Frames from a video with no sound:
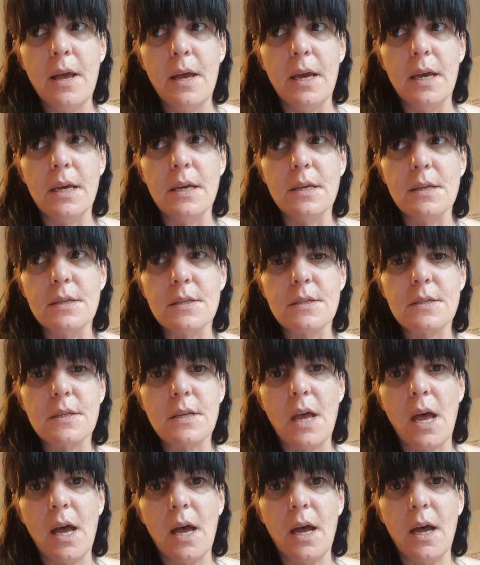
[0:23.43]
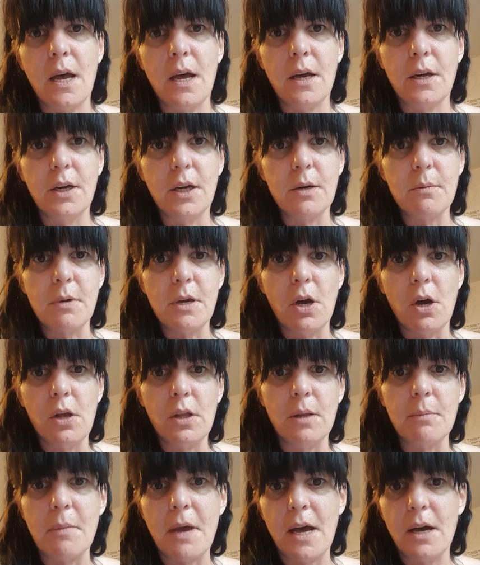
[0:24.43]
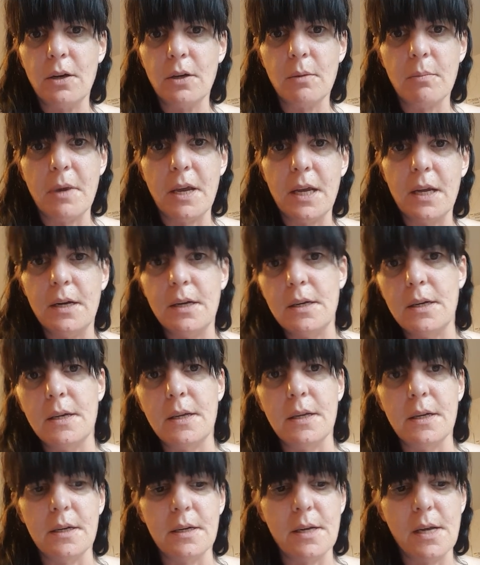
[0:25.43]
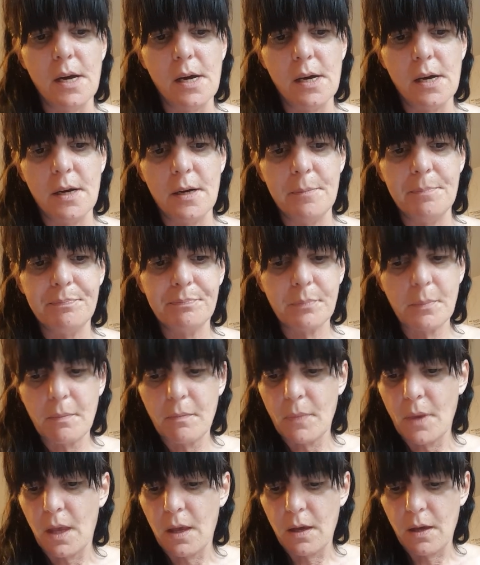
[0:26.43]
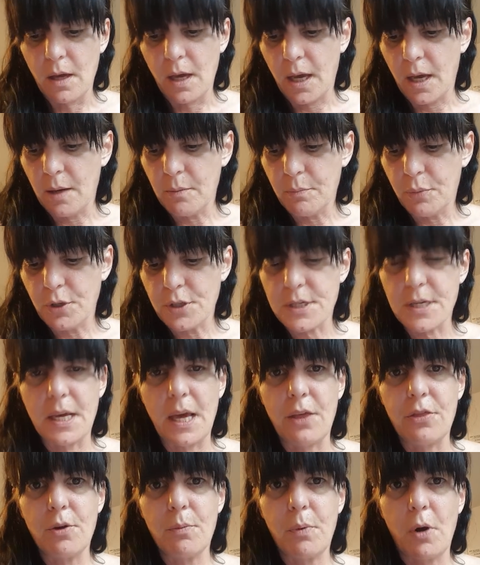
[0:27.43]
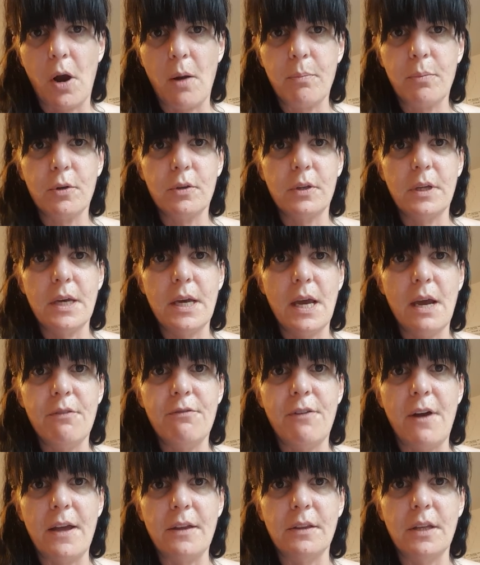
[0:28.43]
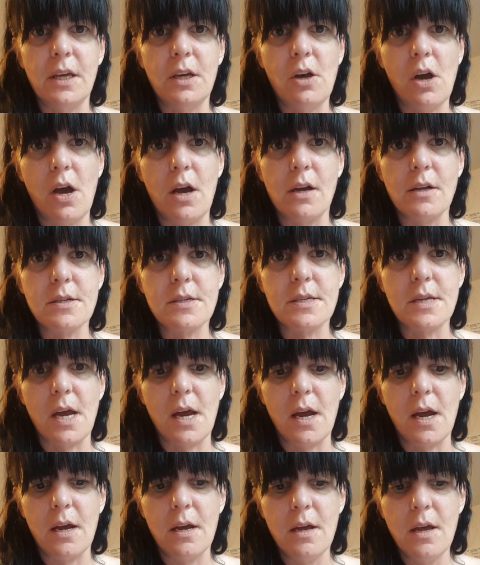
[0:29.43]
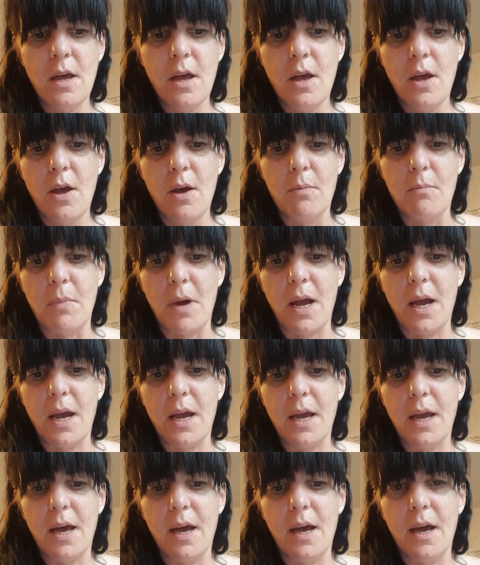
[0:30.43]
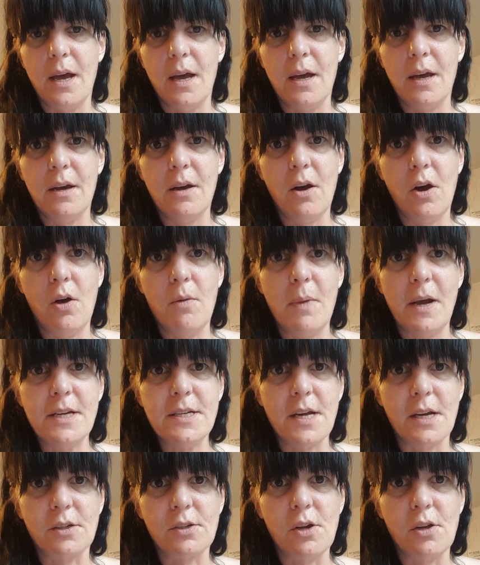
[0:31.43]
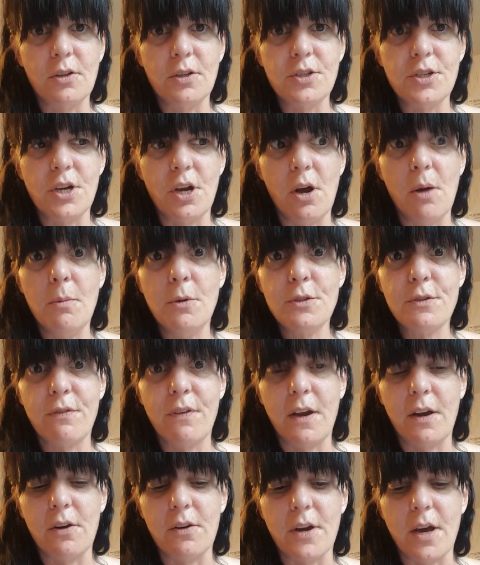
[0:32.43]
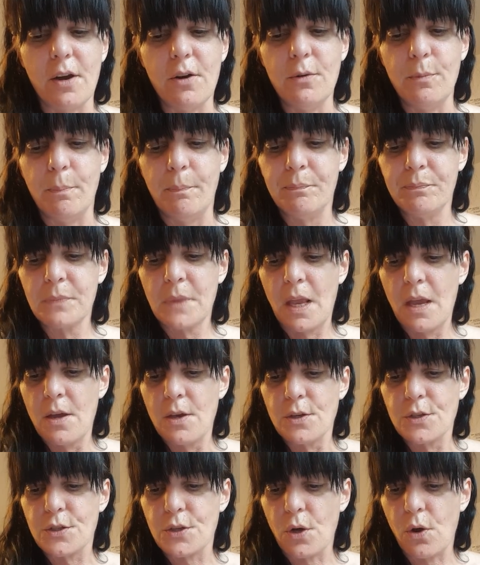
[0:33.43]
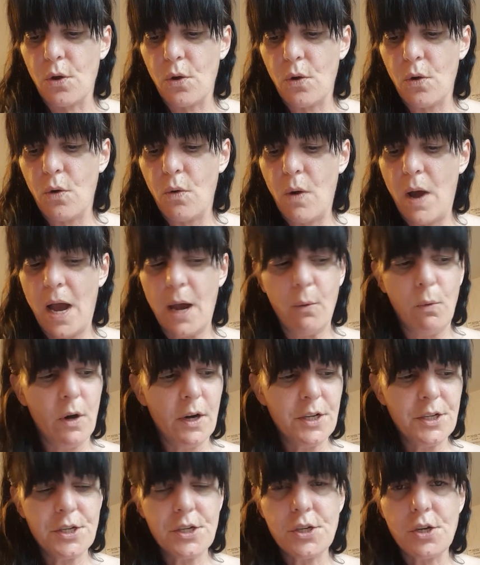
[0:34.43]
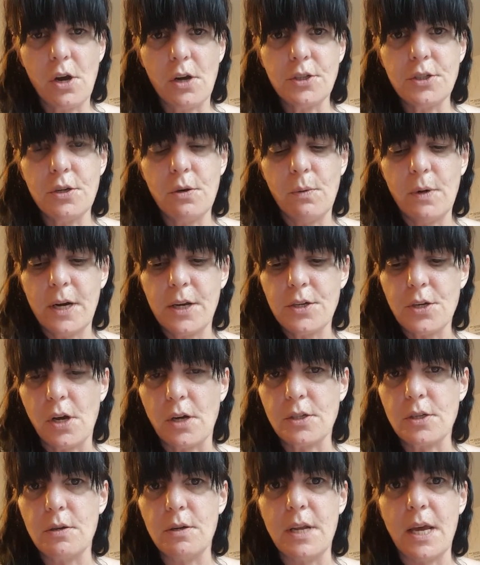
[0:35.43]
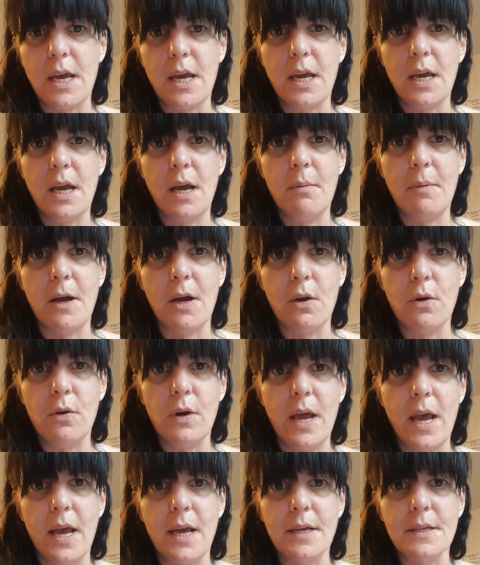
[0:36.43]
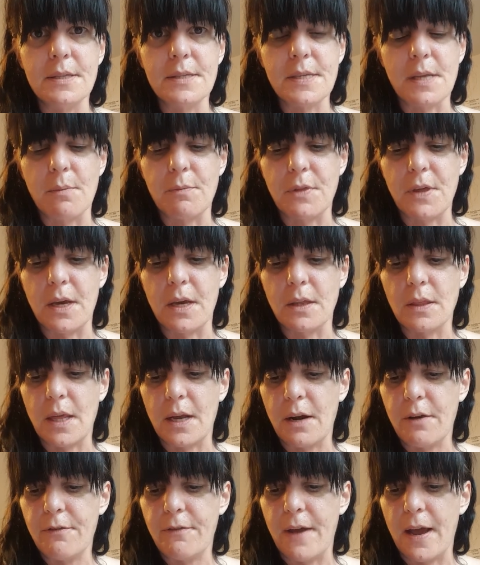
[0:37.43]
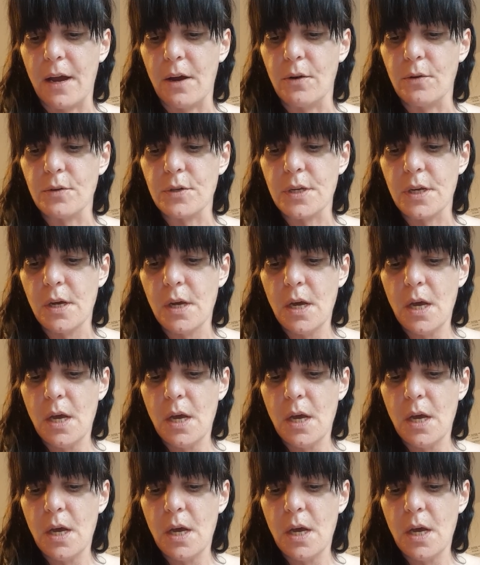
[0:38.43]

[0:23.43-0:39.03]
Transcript: is going to be all amalgamated and put together properly. I finally got my all my technology almost figured out. So I wanted to talk to you what I talked today about and something that I found